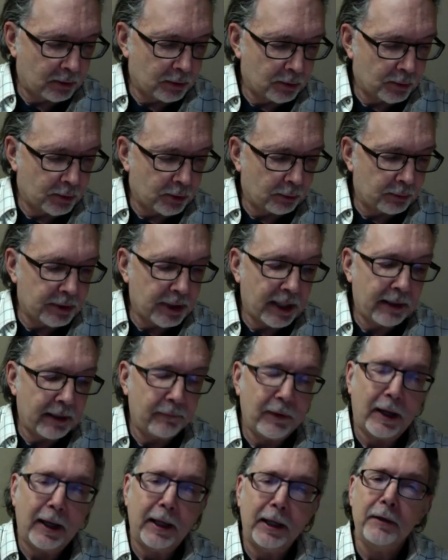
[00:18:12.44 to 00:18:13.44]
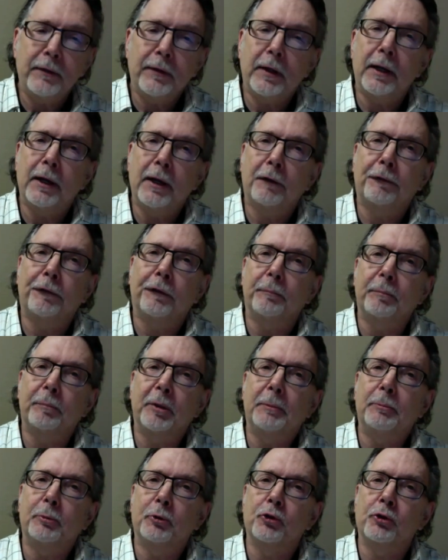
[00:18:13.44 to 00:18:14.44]
So Dave, anything else that
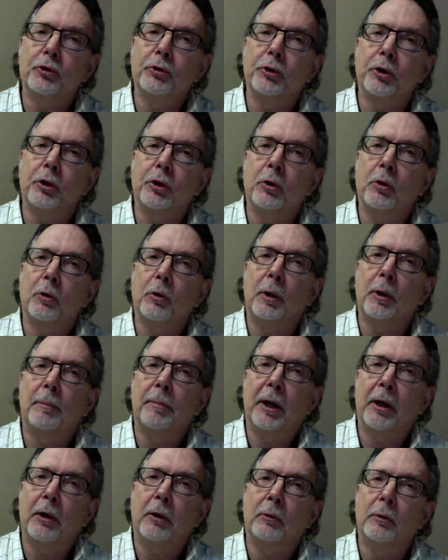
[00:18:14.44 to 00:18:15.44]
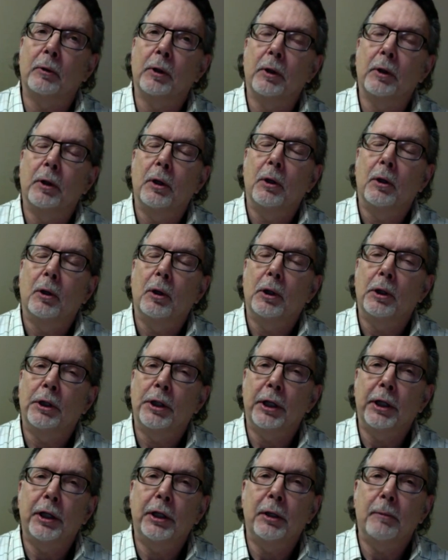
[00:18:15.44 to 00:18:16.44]
people should know about
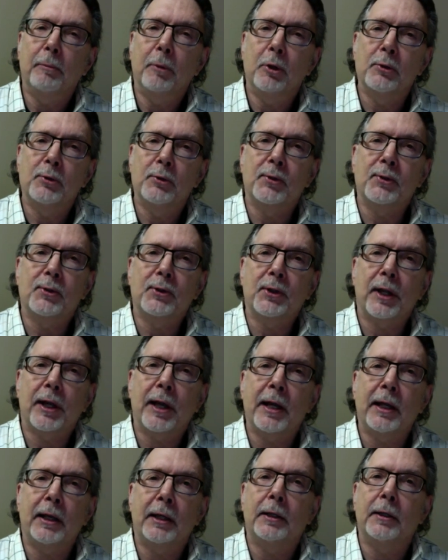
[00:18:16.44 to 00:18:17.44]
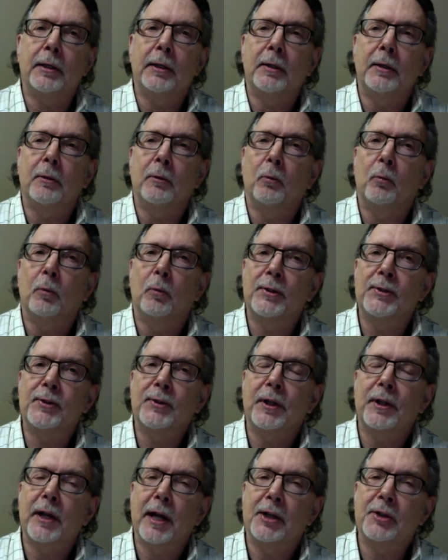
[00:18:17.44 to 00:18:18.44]
getting to Moses Lake, and what's
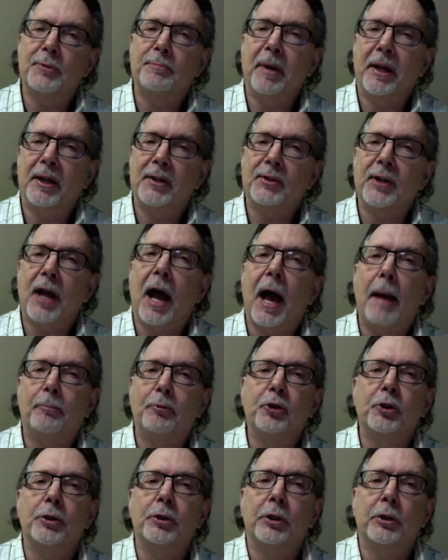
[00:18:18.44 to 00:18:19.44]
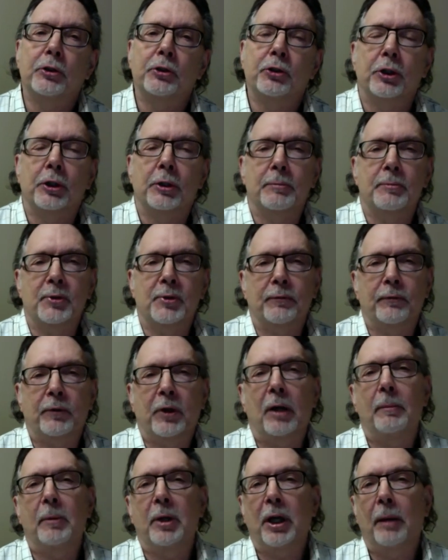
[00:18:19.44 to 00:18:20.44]
the next best option in terms of
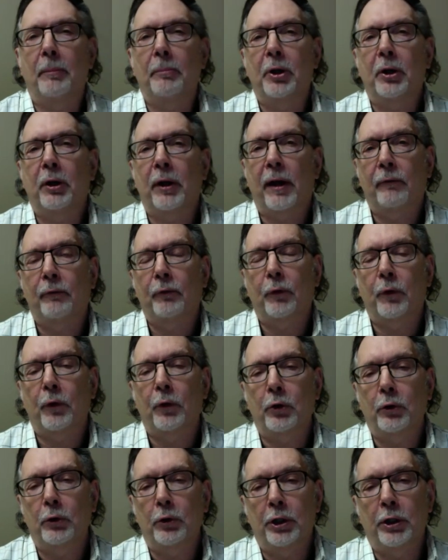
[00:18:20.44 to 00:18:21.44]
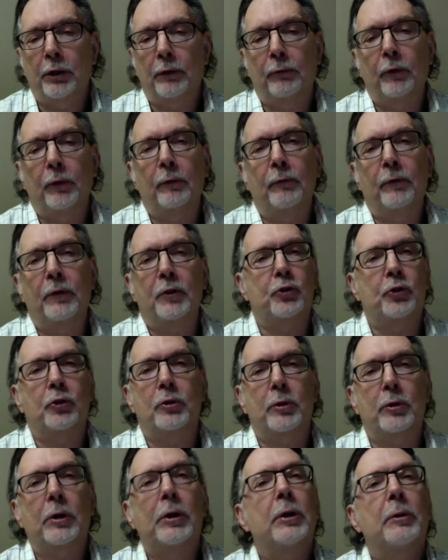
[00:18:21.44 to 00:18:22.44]
coming up here after the new year for
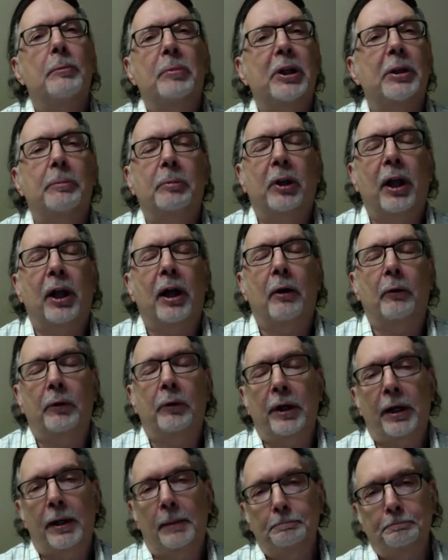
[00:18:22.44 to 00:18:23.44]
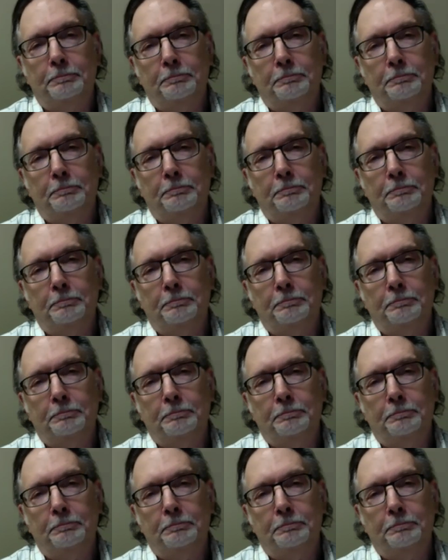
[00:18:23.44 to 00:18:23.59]
fisher people out there?